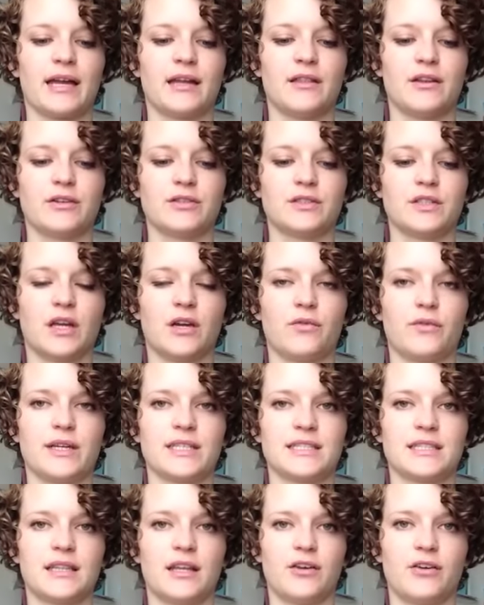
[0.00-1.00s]
and there's not a
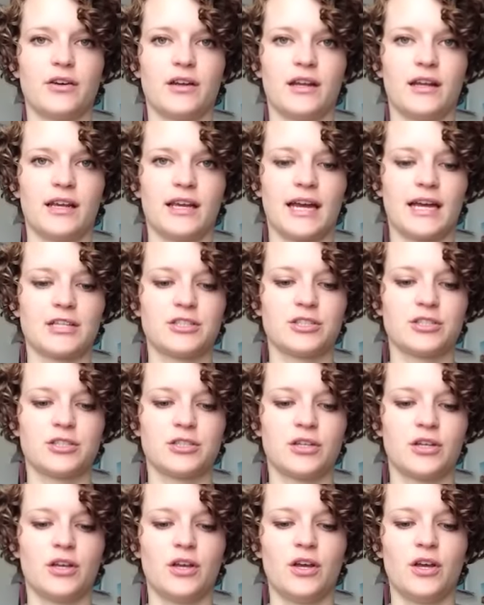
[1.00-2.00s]
risk that you're going to catch
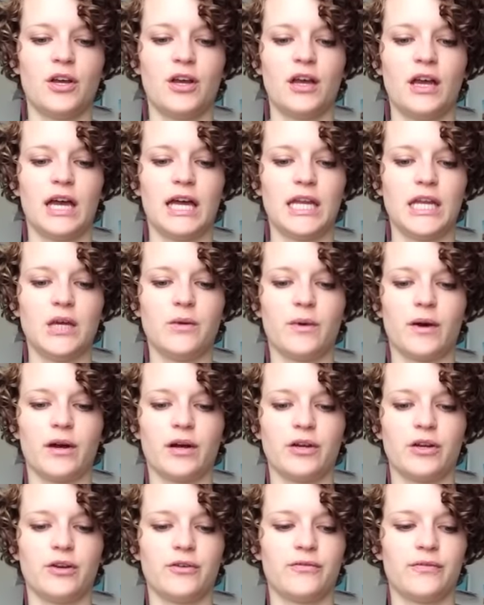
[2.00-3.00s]
anywhere
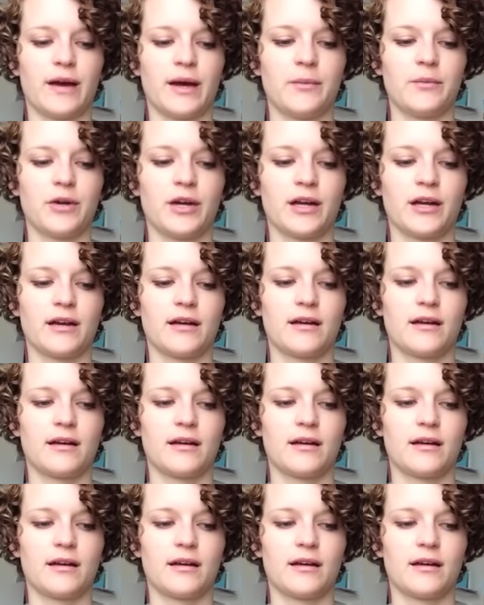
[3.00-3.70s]
on your fabric